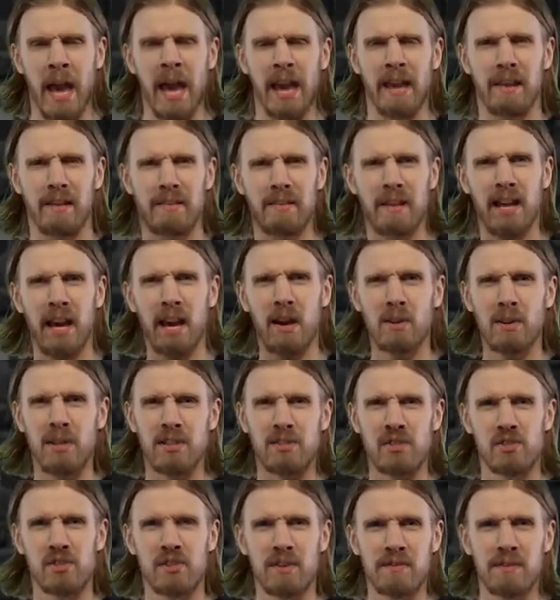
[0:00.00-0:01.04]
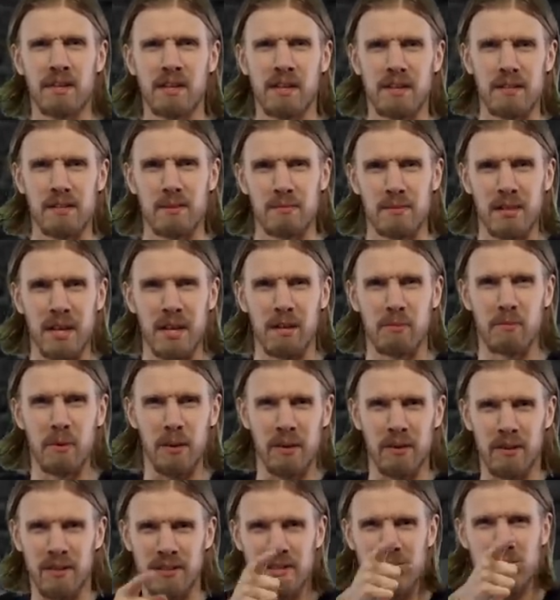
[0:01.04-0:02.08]
Hey, now let's shift into some death
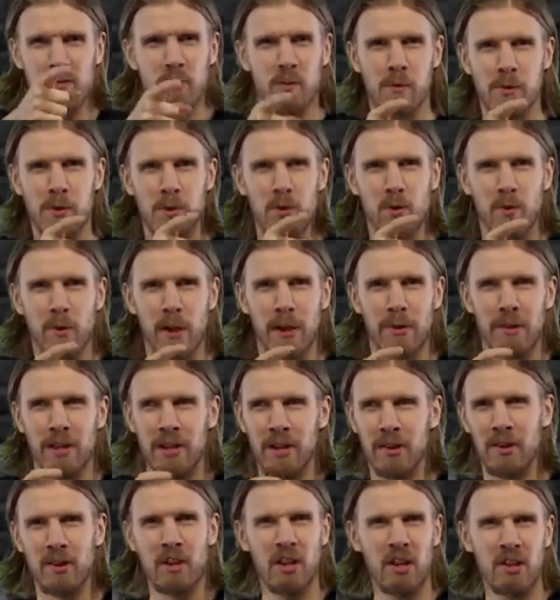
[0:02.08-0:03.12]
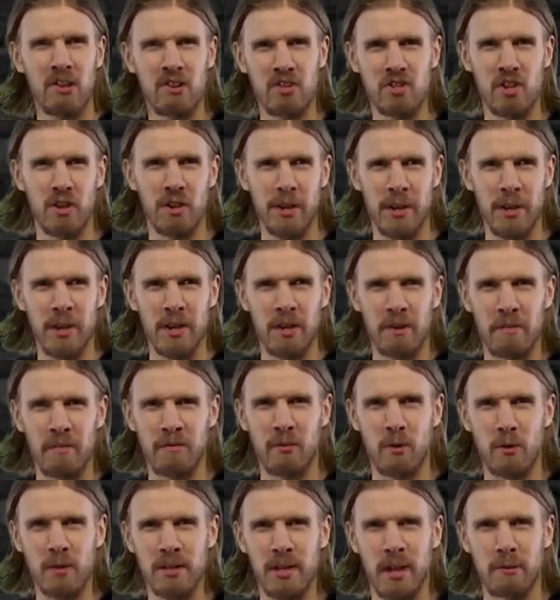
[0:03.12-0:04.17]
metal, because that's what we do around here. There's only
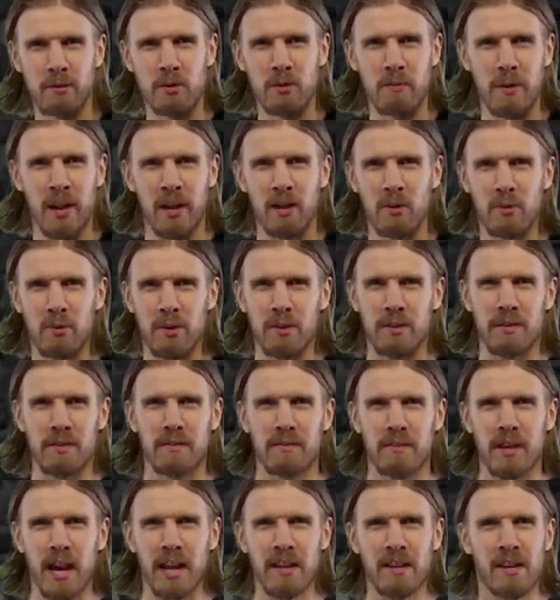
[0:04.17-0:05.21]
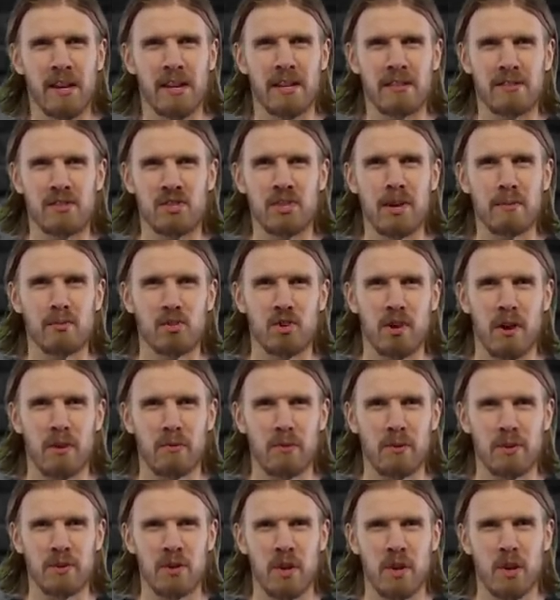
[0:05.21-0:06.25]
four types of metal with ninety-eight
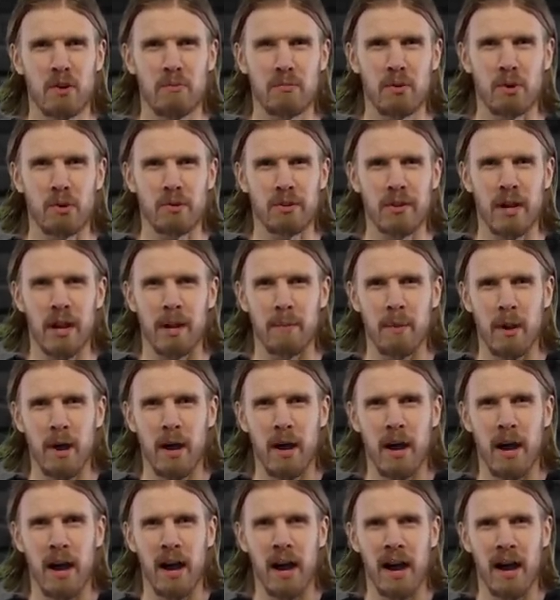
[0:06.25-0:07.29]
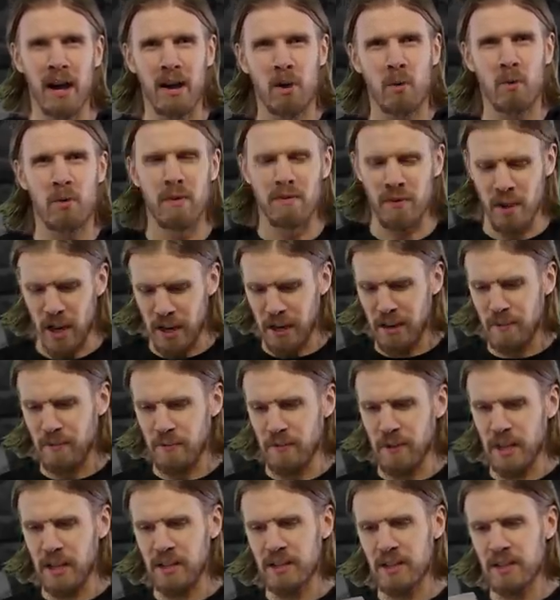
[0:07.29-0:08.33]
subgenres per type. Uh, we've got
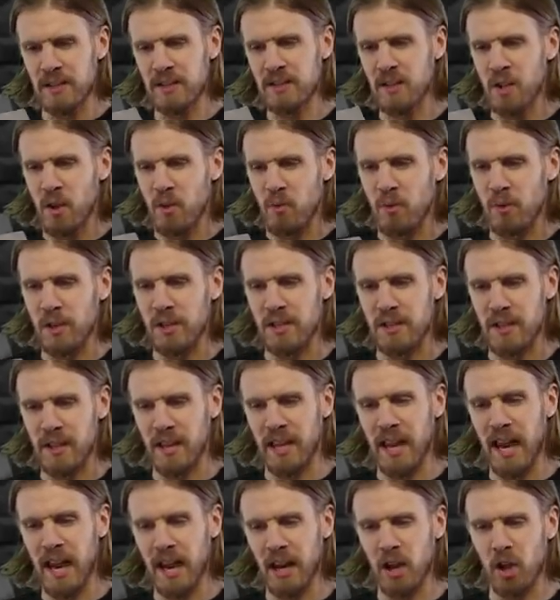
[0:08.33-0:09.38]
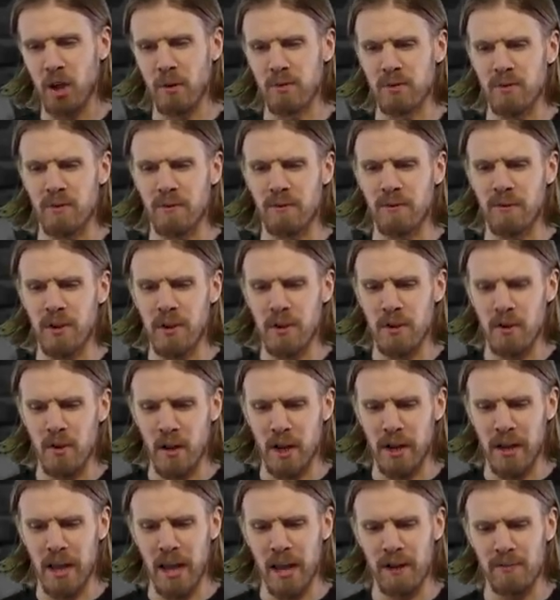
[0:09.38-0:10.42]
Invictus releasing the Catacombs of Fear
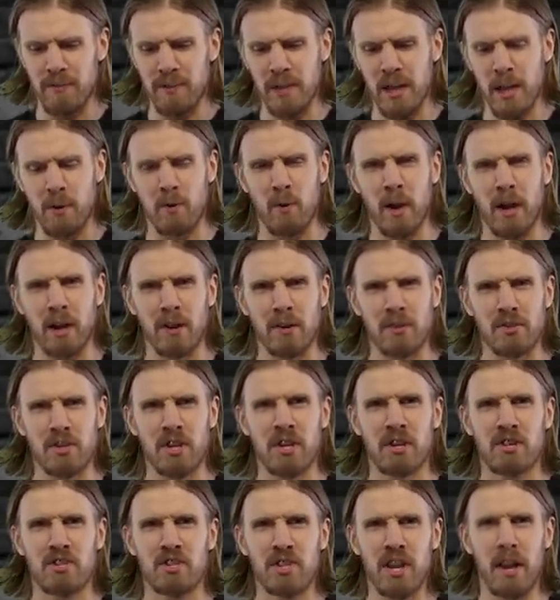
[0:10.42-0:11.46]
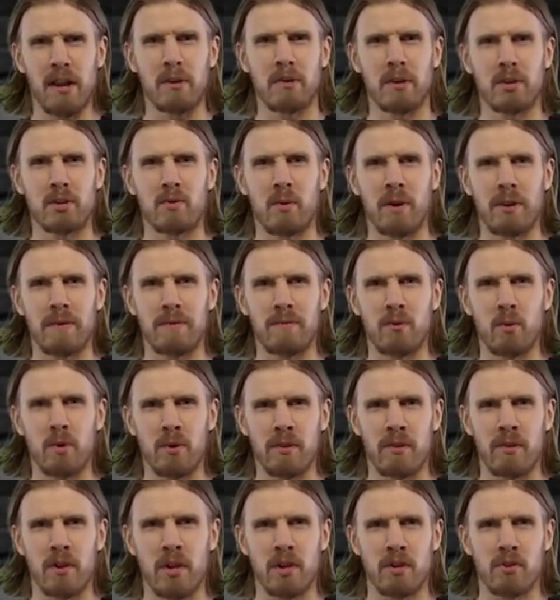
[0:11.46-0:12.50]
on F D A Records, January
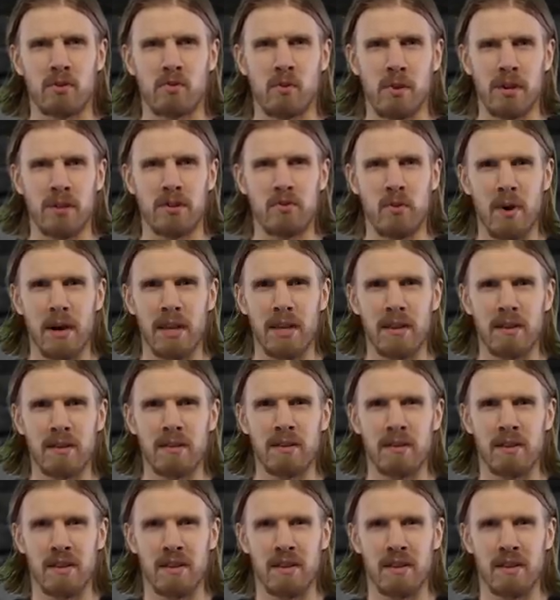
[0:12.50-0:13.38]
twenty-fourth, twenty twenty.